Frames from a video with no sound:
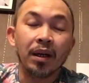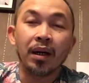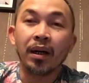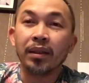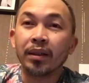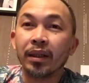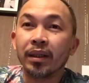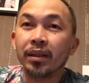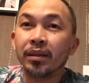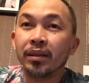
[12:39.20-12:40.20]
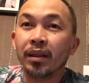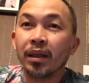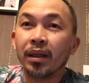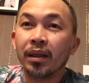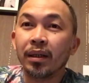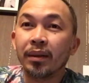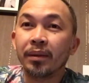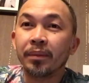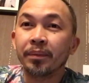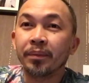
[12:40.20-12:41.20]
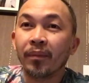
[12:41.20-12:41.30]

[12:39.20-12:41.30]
And then um,